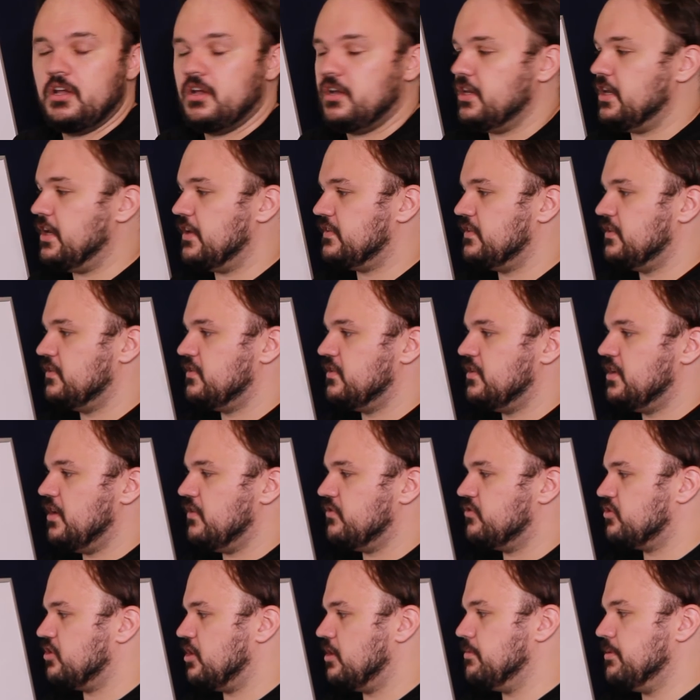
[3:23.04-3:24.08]
yes, it's an F
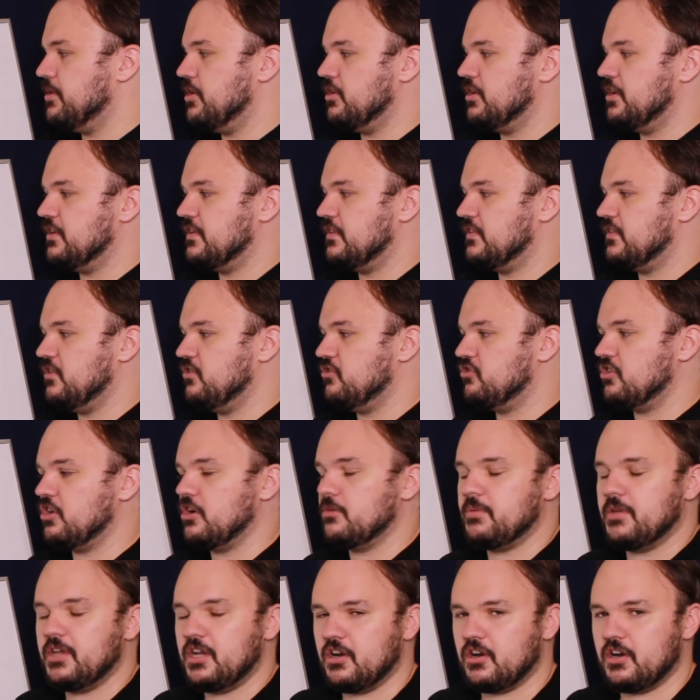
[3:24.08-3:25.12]
sharp here and it's a C
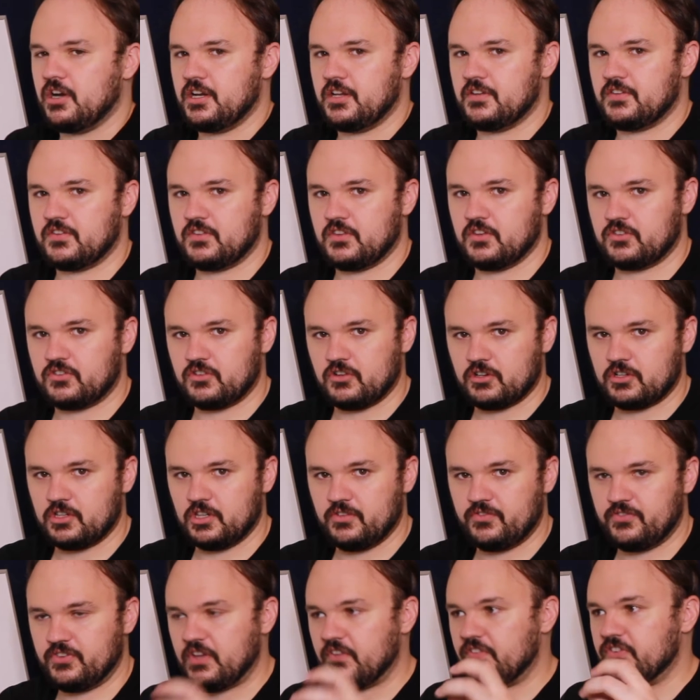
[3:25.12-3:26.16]
sharp here and it's the circle
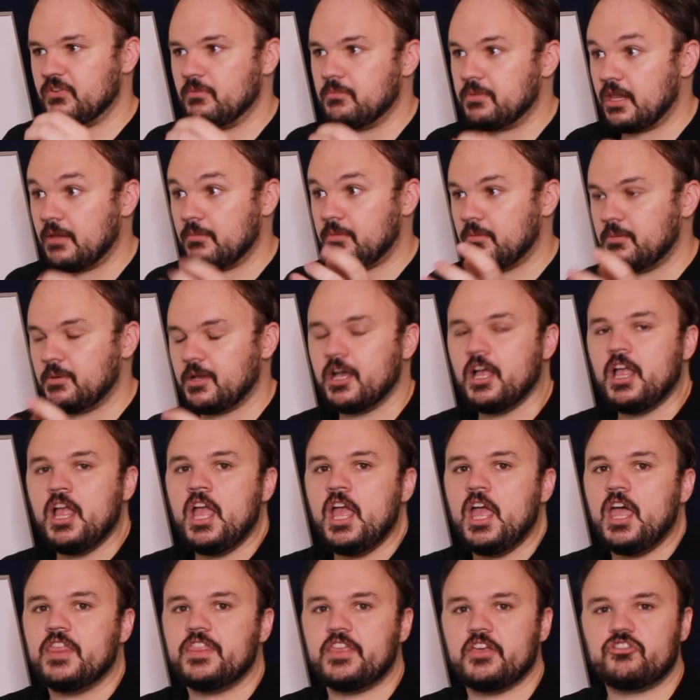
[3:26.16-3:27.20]
of fifths and blah, blah, blah.
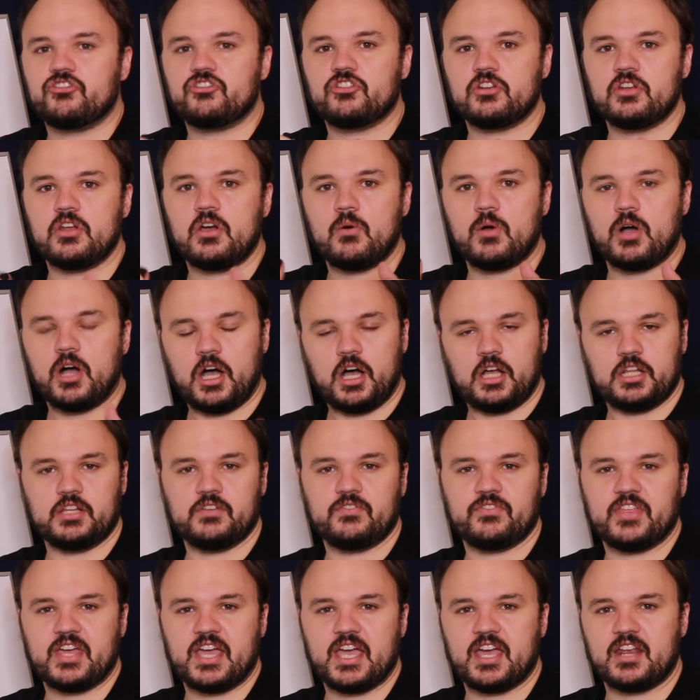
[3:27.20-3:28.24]
They should know all
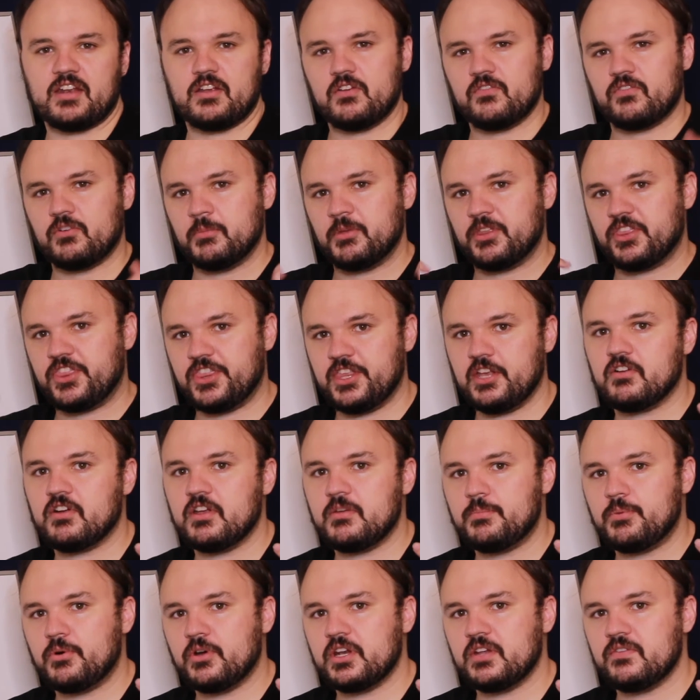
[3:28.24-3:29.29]
of that from a theory
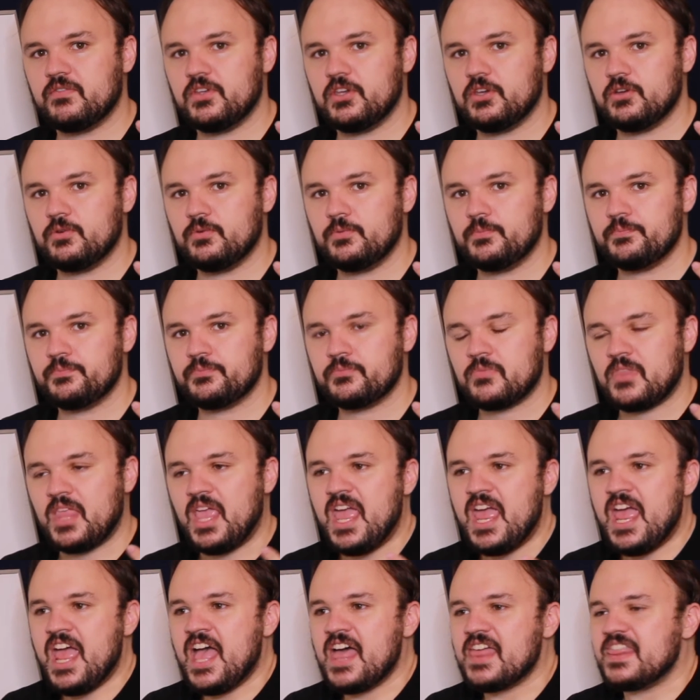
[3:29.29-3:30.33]
point of view.
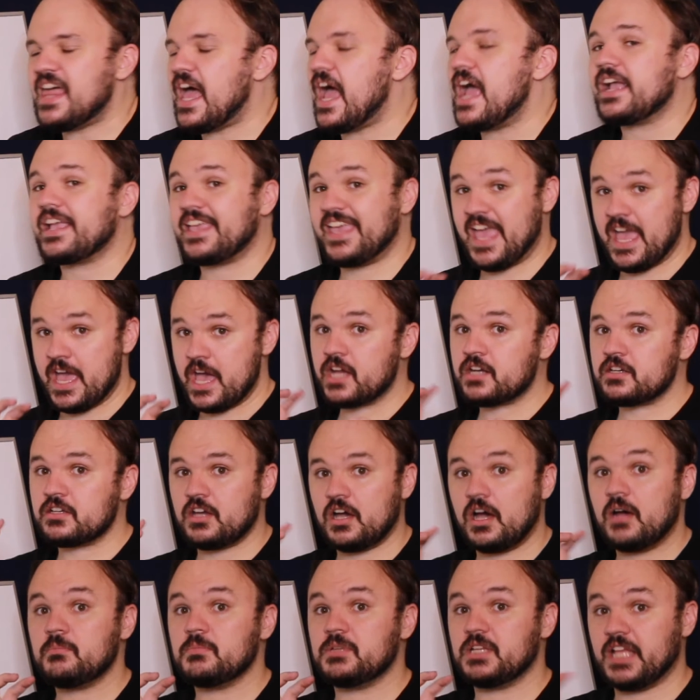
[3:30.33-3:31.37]
That can
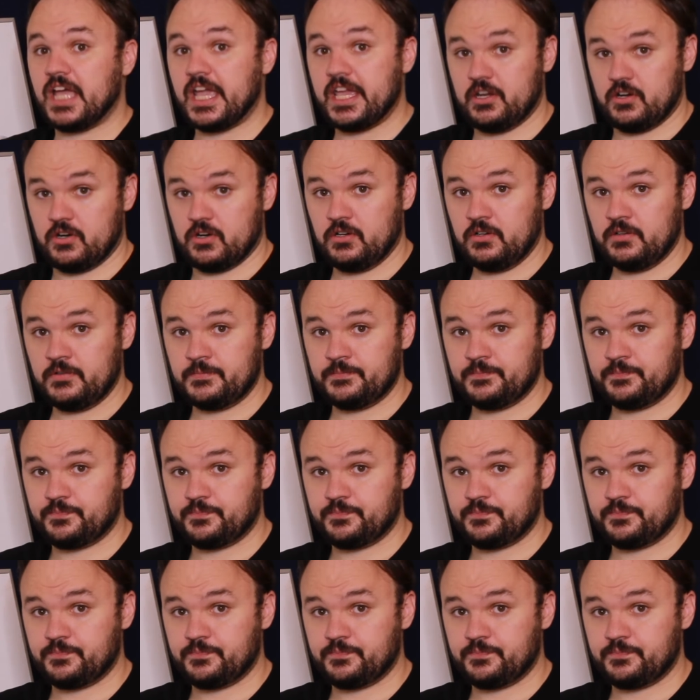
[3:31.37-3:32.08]
come later.